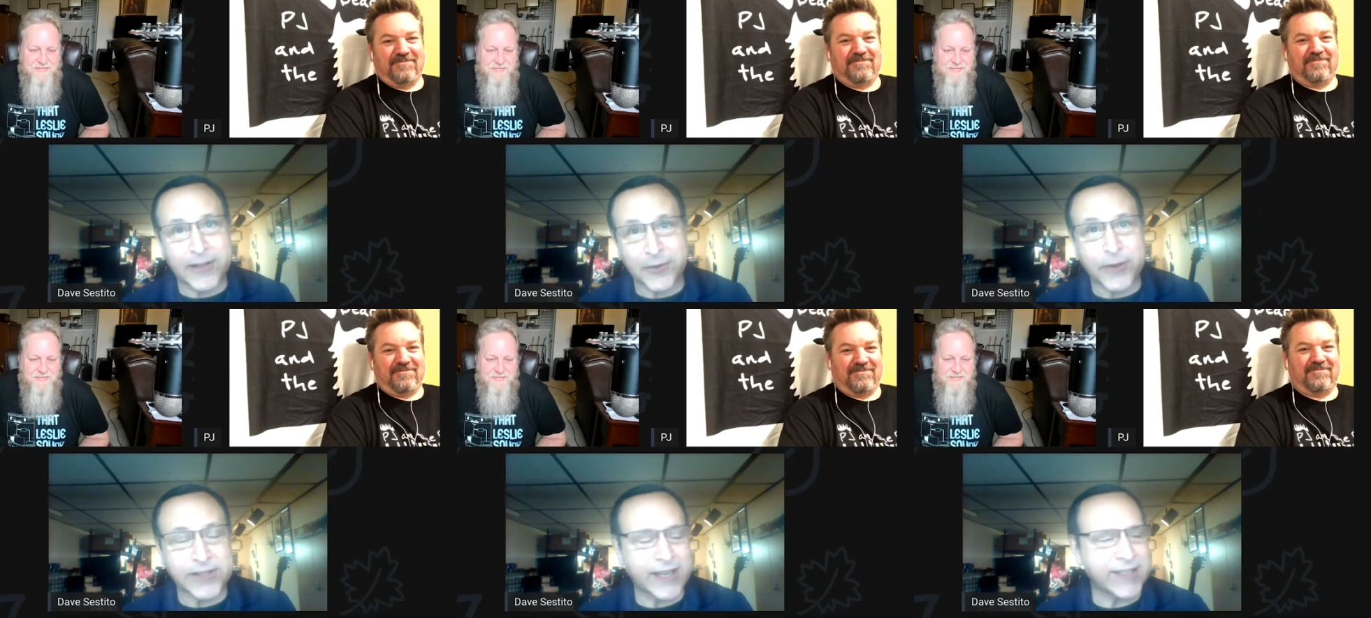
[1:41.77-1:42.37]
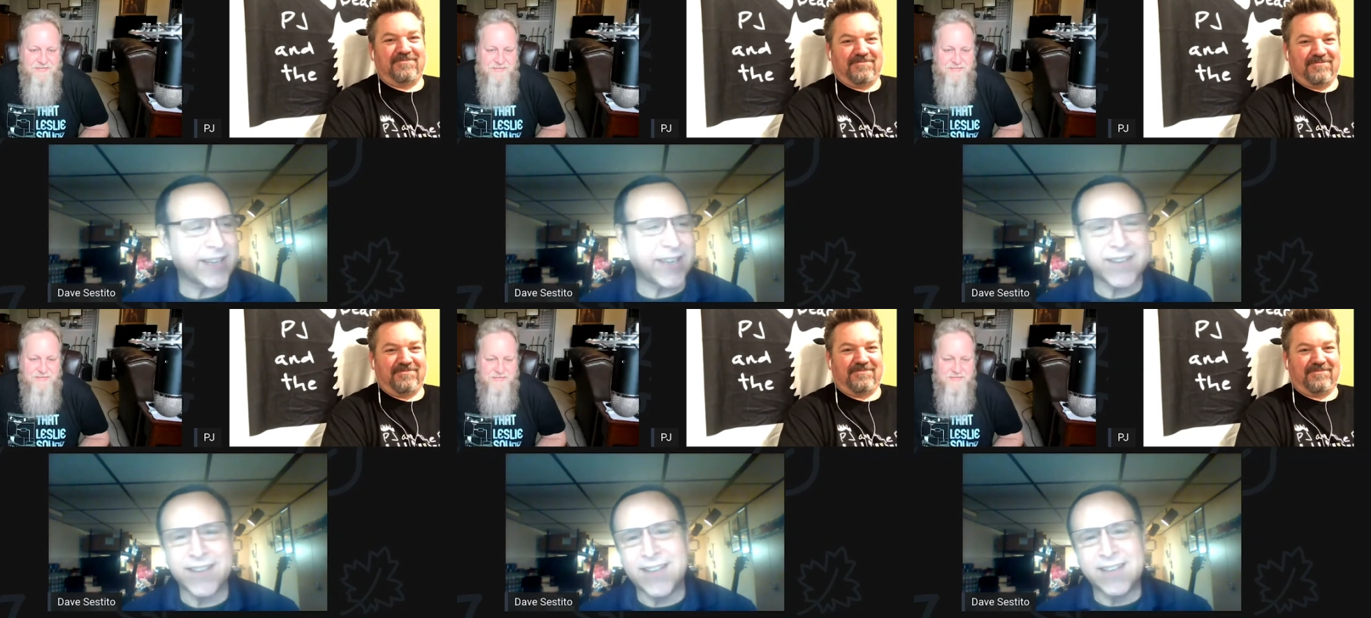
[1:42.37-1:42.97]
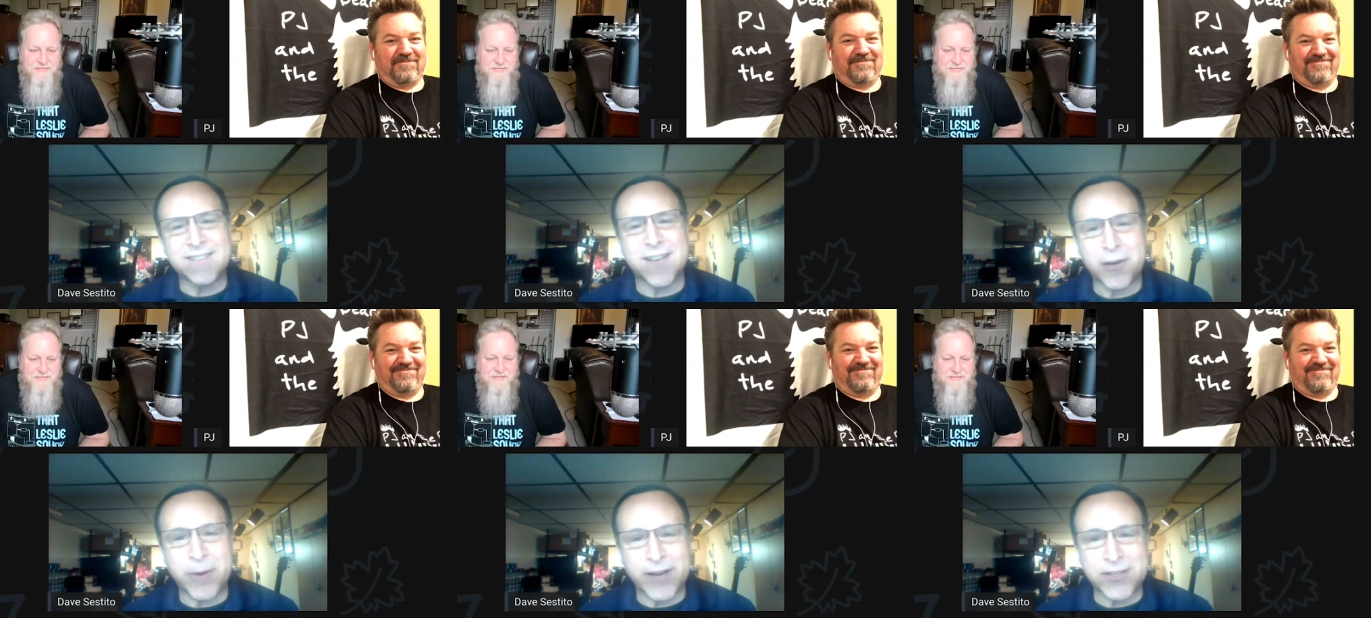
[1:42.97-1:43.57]
Speaker 1: right? So what's that tell you? Talk
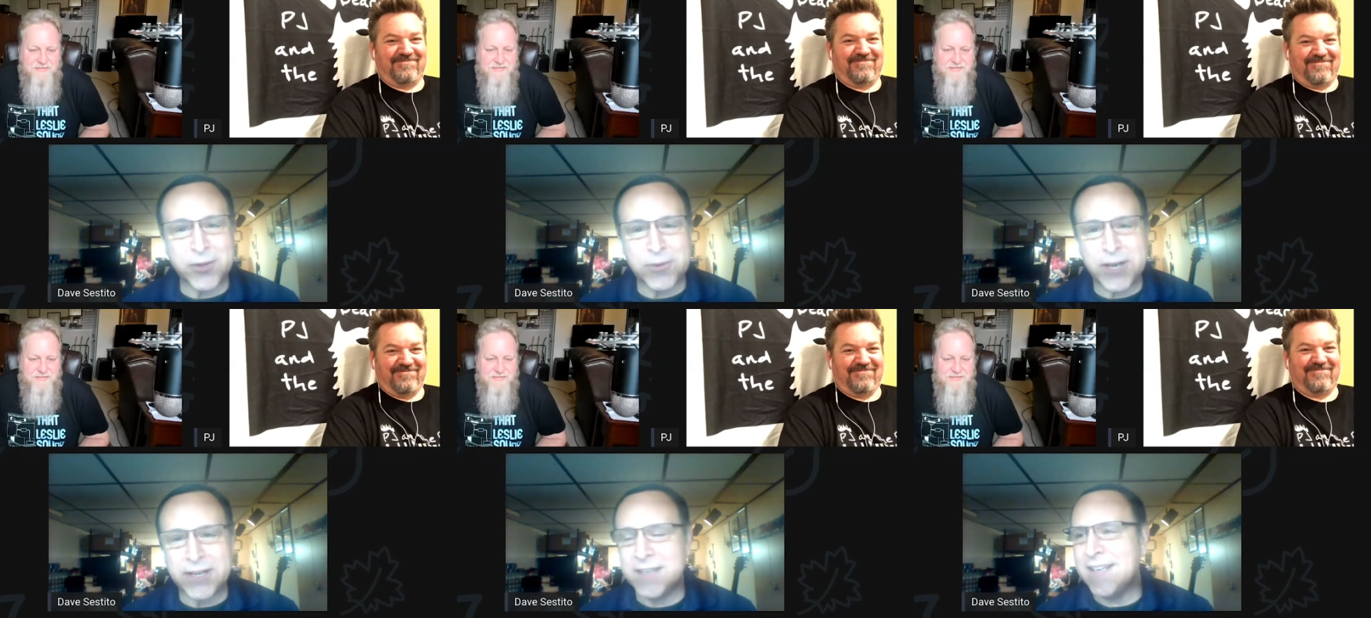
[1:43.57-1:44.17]
about a tone nut.